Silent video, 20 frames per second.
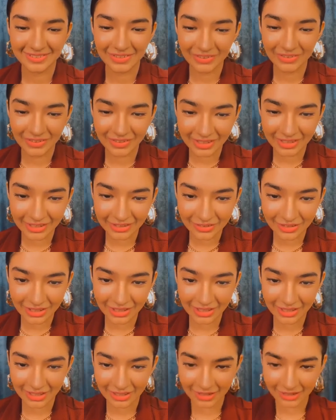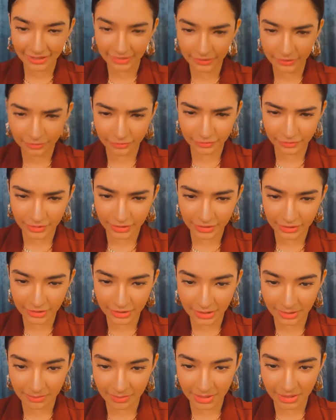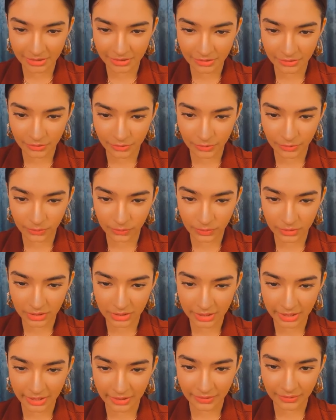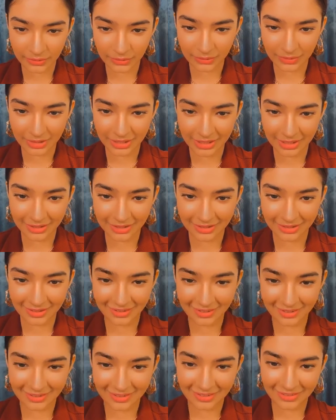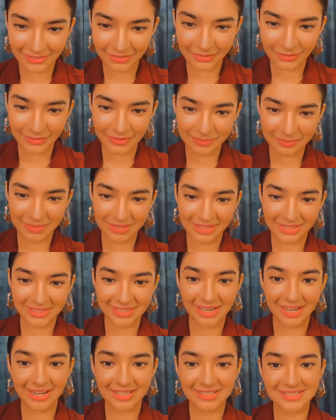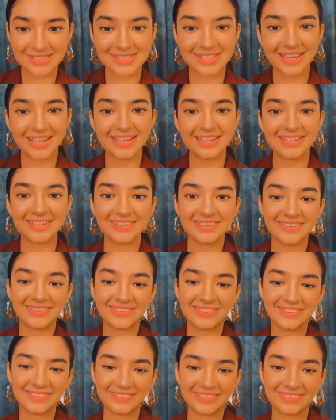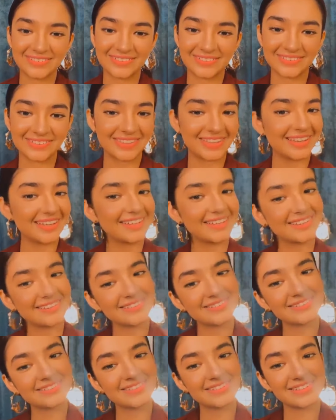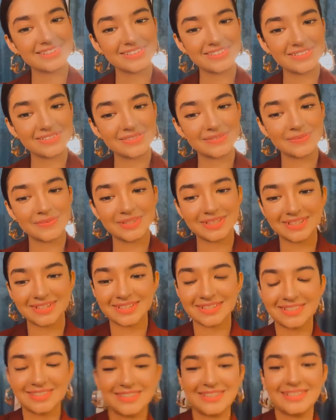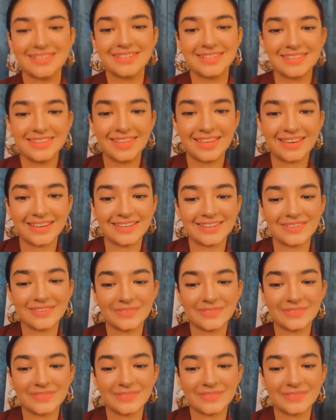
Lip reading: Literally, you've literally made your own world now, ruling over a million hearts. Thank you, so sweet. Thank you.